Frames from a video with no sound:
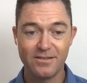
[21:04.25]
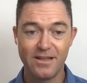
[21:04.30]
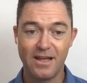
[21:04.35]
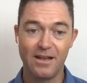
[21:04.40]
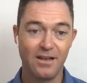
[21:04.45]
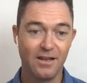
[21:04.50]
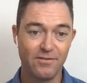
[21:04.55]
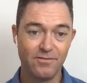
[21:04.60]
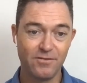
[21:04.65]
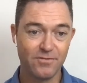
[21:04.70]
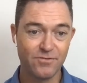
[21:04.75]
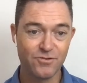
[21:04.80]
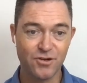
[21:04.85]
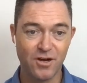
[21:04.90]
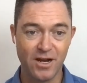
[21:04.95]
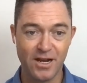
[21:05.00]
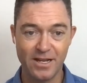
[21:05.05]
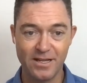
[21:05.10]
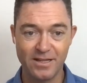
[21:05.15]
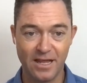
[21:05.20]
level of
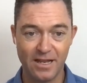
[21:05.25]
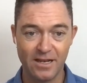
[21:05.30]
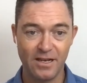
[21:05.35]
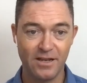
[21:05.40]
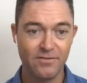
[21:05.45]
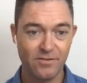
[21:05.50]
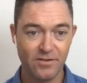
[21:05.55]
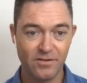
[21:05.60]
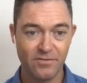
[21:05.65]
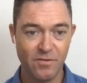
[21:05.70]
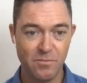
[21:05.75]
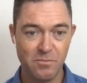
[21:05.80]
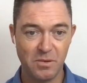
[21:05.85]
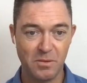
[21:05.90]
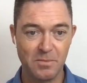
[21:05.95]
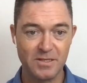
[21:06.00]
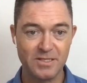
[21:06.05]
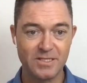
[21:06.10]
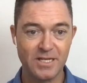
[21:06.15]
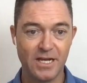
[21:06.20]
training, that level of
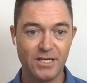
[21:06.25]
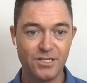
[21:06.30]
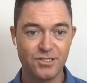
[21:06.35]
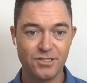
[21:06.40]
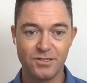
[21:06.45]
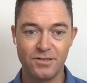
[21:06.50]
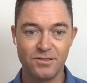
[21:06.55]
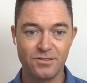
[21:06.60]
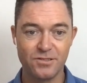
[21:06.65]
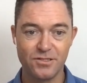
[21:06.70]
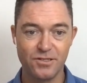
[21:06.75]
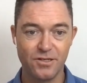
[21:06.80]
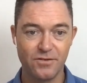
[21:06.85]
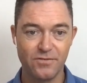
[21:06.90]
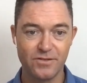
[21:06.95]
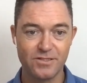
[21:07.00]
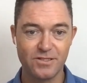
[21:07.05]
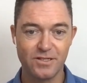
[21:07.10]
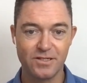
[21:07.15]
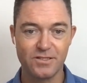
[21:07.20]
implementation and
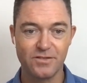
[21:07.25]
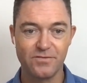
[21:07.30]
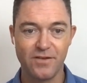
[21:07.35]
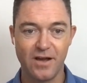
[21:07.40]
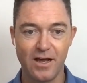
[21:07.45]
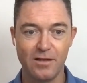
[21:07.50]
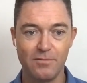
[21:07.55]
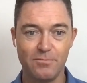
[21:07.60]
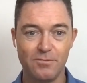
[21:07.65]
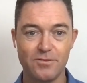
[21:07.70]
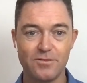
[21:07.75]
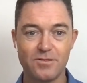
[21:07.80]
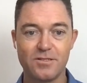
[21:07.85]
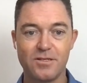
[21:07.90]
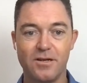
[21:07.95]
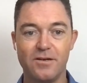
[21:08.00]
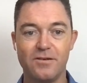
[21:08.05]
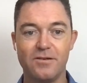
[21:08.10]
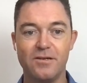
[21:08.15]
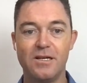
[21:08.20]
service that's available.
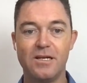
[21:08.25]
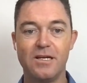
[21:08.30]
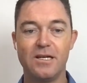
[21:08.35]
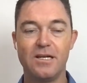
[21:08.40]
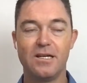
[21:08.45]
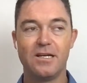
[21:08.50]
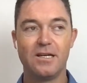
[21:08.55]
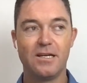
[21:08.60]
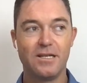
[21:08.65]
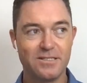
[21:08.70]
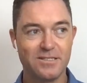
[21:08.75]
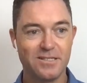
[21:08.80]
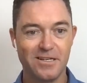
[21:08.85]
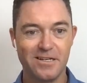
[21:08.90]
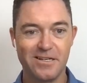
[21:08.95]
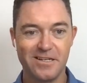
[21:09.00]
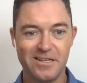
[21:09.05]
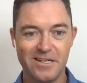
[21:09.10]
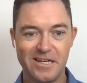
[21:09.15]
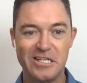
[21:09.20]
So it's
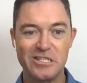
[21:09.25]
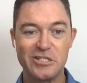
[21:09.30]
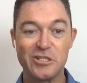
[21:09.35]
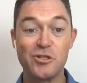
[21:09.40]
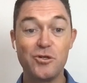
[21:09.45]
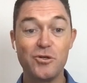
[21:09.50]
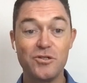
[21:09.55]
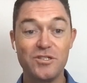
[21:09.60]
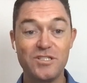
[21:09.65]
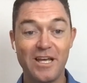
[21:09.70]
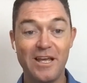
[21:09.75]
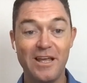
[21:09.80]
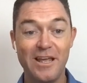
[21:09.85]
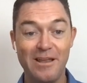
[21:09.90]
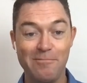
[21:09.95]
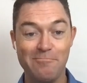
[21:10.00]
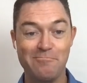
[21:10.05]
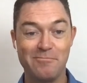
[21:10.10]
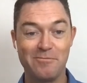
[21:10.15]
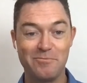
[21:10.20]
a good
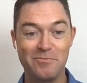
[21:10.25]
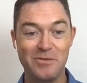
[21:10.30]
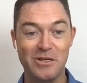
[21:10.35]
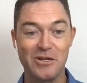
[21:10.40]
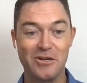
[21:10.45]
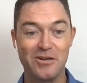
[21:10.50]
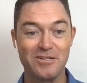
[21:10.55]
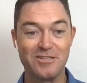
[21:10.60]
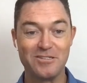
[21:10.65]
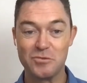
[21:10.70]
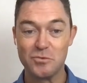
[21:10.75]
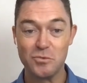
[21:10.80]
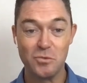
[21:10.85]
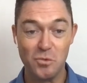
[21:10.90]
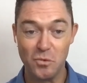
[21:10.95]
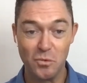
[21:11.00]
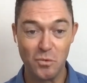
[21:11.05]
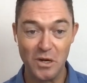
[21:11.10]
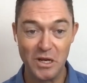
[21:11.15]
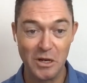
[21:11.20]
team, because
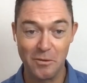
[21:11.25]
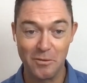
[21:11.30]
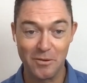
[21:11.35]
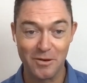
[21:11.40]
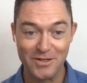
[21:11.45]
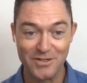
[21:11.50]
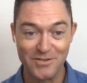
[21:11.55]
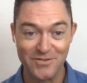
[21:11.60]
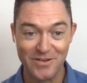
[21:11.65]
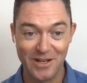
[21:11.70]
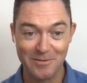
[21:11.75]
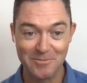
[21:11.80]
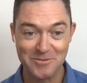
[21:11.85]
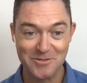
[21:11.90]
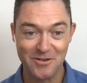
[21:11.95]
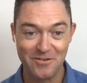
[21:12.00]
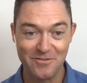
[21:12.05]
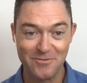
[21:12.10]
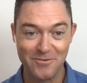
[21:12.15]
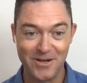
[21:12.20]
we don't want to develop
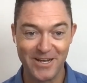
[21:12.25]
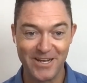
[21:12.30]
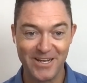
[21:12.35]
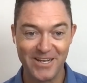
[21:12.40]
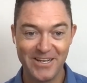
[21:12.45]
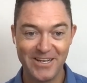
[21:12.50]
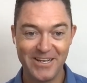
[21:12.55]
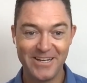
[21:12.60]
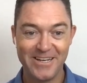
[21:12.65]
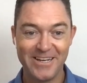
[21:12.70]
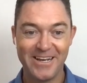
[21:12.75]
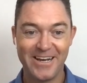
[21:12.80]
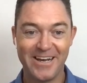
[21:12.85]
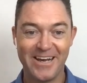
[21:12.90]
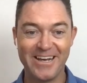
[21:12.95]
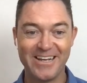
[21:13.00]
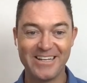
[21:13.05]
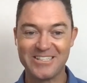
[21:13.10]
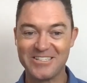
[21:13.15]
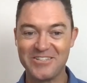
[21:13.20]
software.
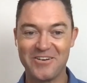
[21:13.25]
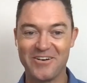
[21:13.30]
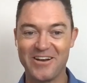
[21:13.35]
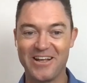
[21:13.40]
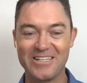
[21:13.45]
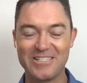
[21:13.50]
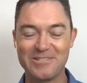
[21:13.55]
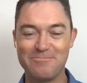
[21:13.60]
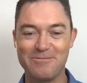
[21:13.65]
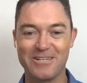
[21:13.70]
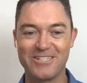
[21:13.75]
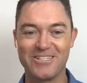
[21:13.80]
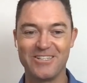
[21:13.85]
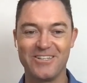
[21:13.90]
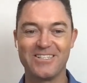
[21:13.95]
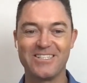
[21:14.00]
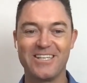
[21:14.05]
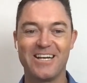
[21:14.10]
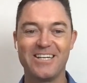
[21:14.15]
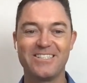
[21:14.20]
It's not our
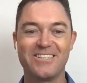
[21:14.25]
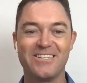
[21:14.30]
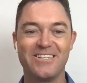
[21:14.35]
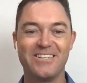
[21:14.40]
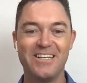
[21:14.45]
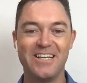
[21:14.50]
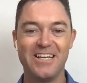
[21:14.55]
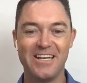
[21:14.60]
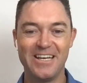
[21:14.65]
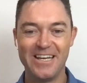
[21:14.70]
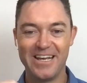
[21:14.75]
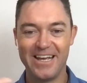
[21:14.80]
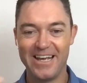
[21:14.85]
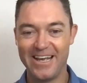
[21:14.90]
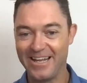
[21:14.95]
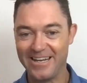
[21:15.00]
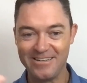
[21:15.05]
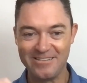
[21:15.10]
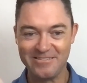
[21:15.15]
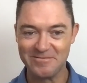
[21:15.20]
specialization,
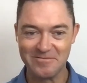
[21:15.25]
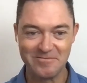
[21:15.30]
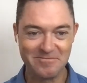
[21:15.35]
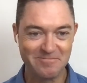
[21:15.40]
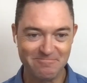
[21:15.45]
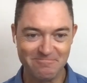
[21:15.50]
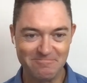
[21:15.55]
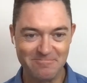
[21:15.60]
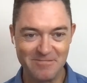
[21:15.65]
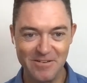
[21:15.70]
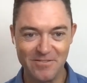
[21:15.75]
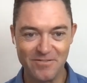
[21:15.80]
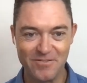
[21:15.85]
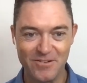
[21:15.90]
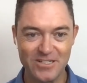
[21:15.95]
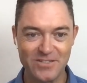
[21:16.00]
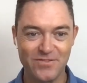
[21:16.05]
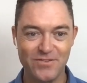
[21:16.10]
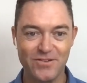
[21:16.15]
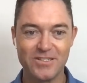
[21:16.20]
and
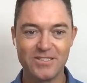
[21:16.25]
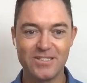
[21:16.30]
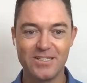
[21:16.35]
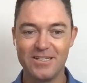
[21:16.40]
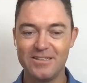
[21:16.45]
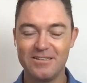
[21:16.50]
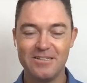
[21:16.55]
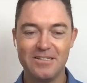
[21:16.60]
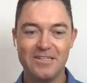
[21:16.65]
vice versa.